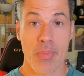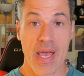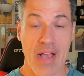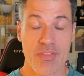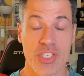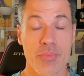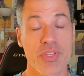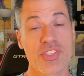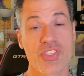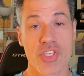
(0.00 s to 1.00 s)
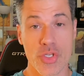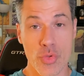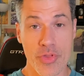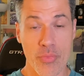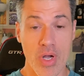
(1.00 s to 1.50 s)
bat, obviously, but this is a
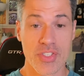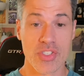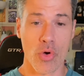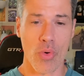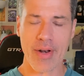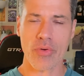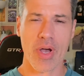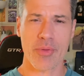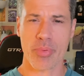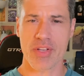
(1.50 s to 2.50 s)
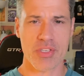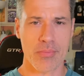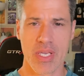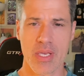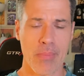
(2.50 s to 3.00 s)
youth one, so I don't know how you pronounce it.
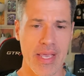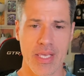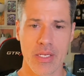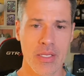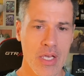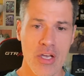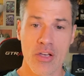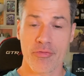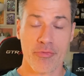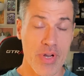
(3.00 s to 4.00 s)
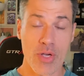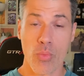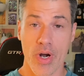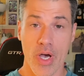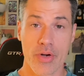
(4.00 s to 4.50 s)
Miken Freak
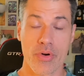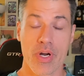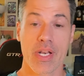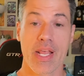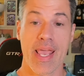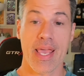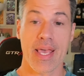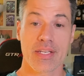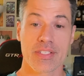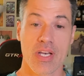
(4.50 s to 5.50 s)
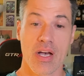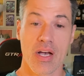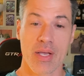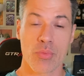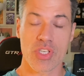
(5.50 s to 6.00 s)
100, and
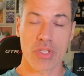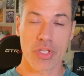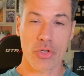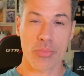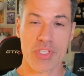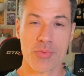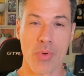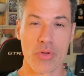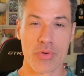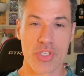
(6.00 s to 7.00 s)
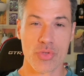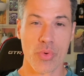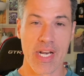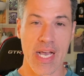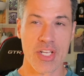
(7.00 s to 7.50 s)
it was a little bit smaller. It's a
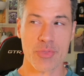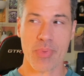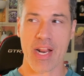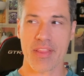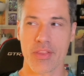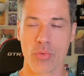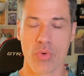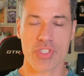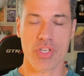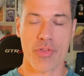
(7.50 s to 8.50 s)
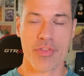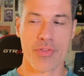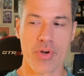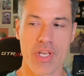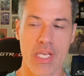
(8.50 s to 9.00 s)
29-inch bat. I think the ones that are
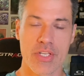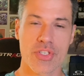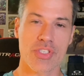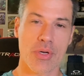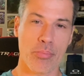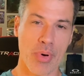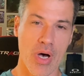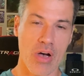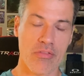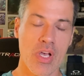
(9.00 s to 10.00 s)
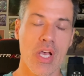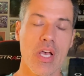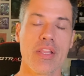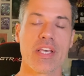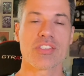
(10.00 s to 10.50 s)
30 inches and above,
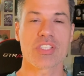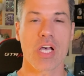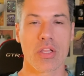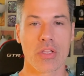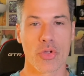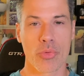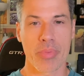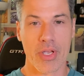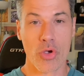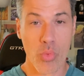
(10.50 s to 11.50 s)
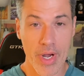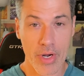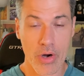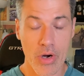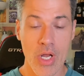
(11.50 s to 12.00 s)
they sell a little bit
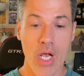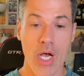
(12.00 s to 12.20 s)
quicker.